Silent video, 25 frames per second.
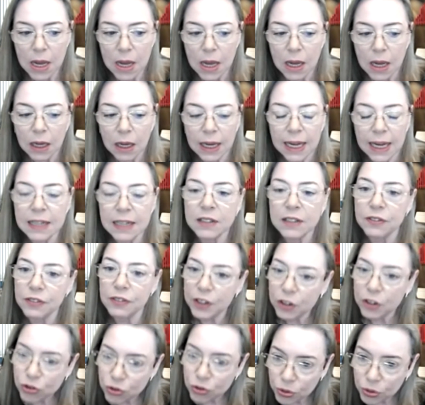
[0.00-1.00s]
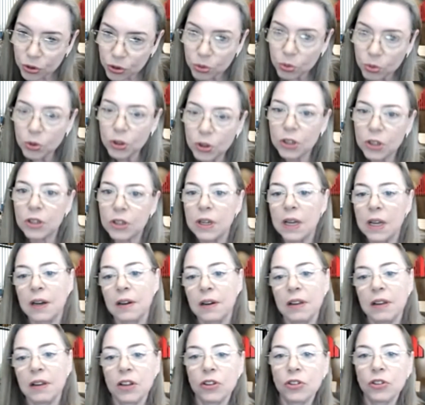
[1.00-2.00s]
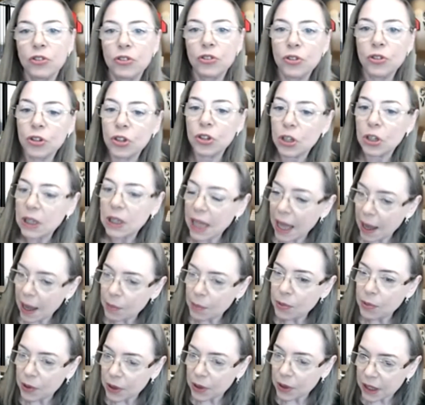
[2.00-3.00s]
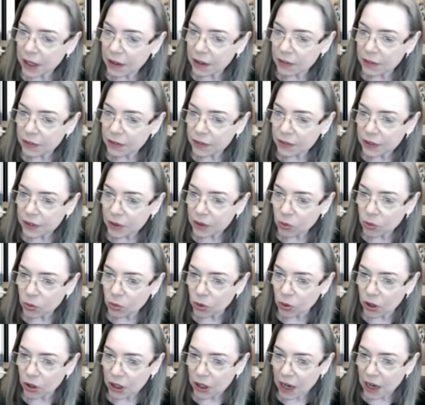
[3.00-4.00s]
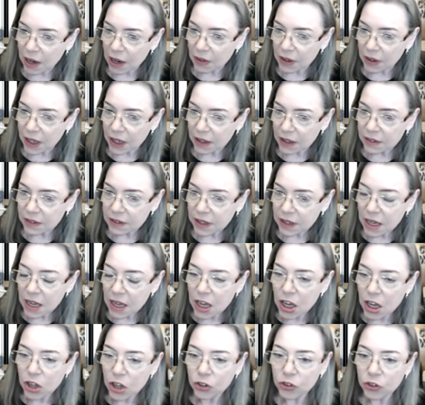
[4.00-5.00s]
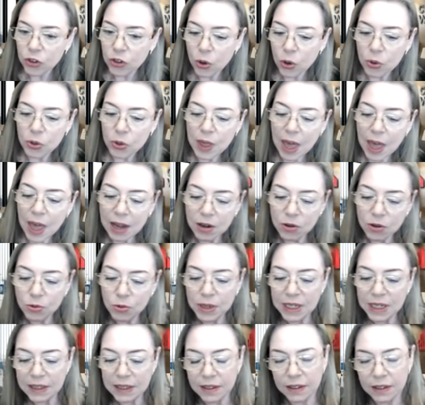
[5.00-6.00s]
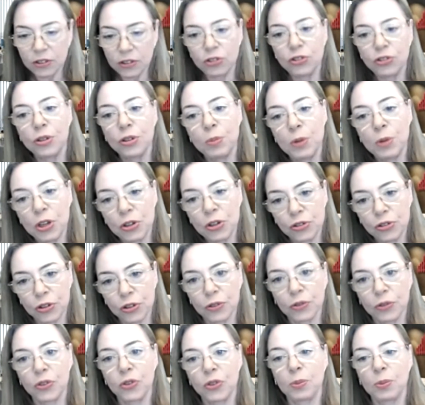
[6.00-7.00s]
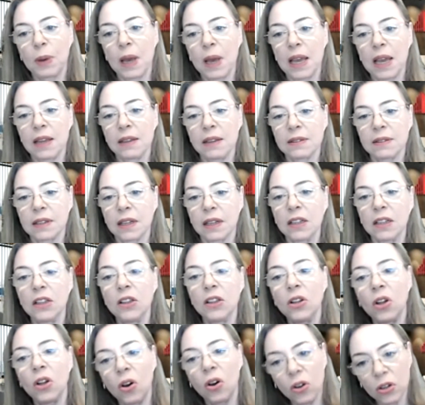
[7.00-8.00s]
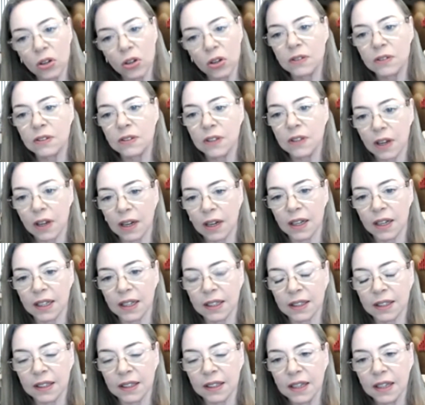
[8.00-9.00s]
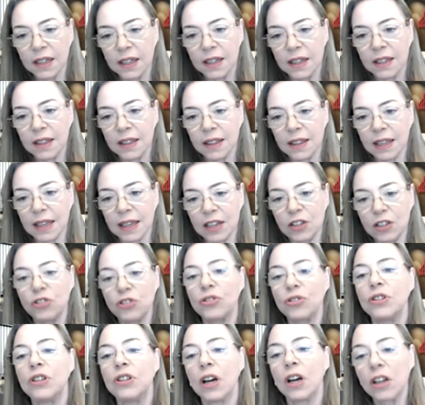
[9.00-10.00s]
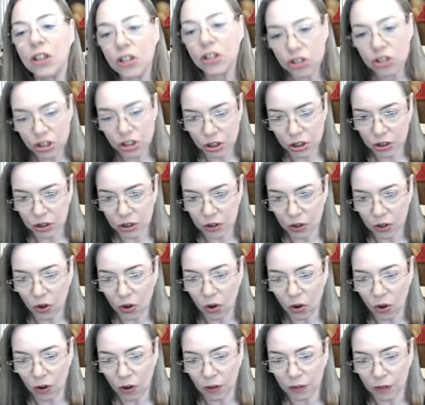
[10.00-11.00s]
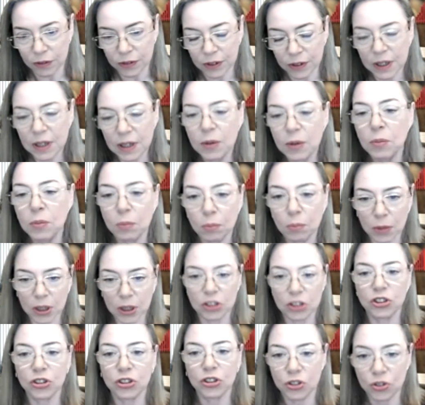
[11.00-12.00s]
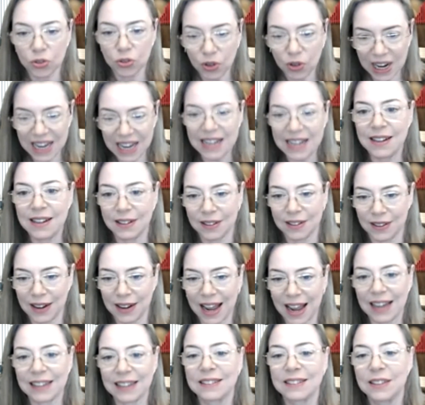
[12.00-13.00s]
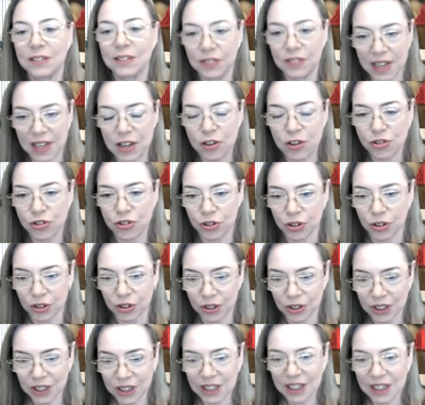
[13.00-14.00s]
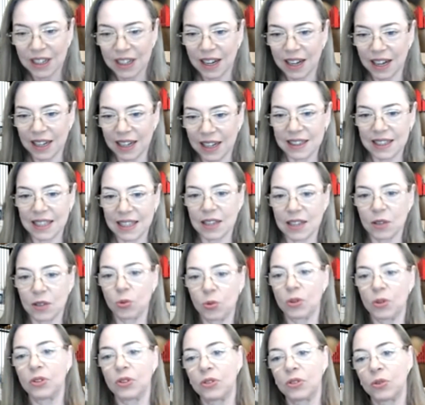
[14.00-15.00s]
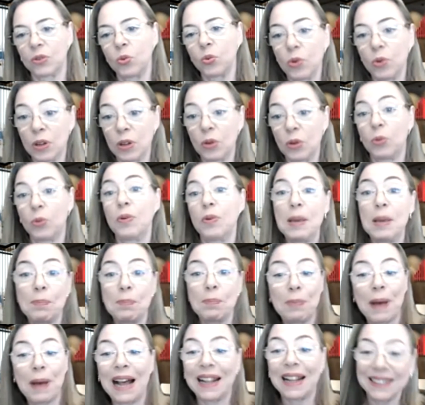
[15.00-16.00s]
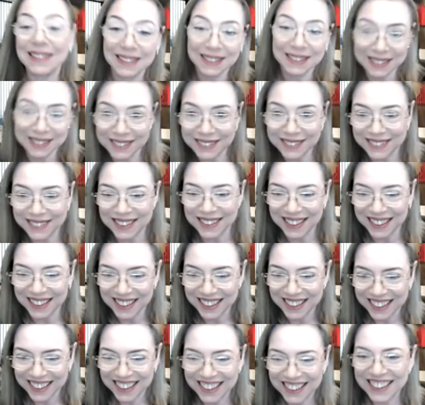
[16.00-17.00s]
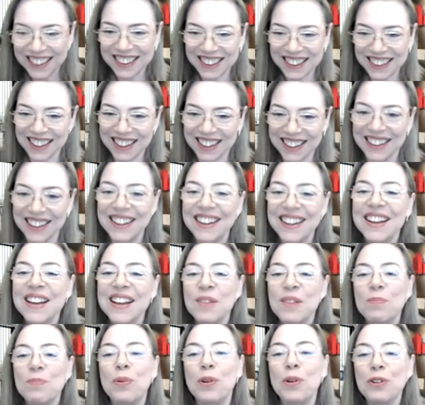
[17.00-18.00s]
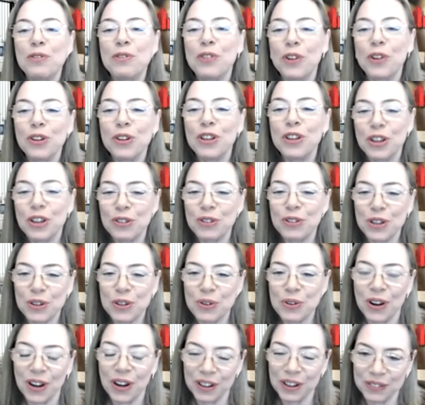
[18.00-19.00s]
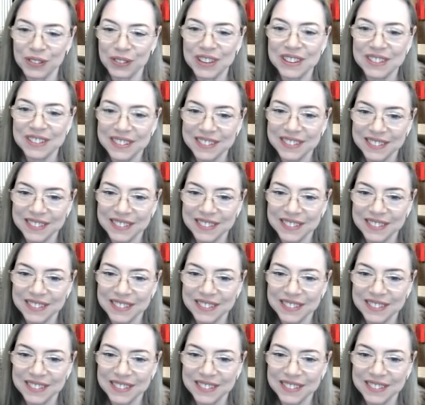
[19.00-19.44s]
individual work areas to collaborative work areas. So that redistribution of space alongside the introduction of much greater activation, I think will rebalance the portfolio requirements.